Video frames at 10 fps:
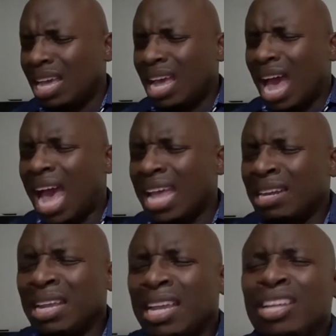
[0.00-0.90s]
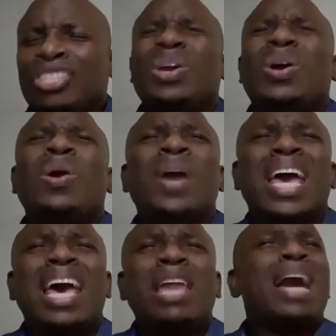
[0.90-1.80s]
I need you
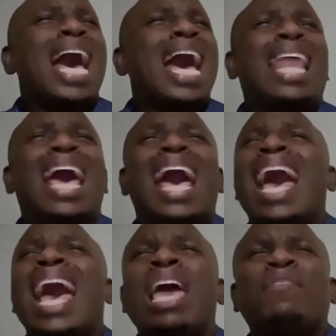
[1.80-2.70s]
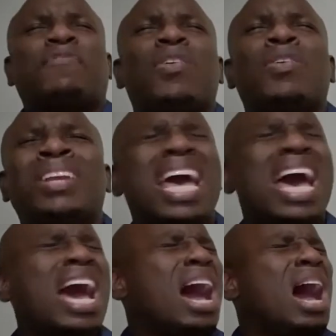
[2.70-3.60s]
in my life for
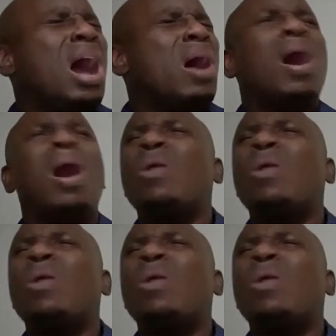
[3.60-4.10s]
now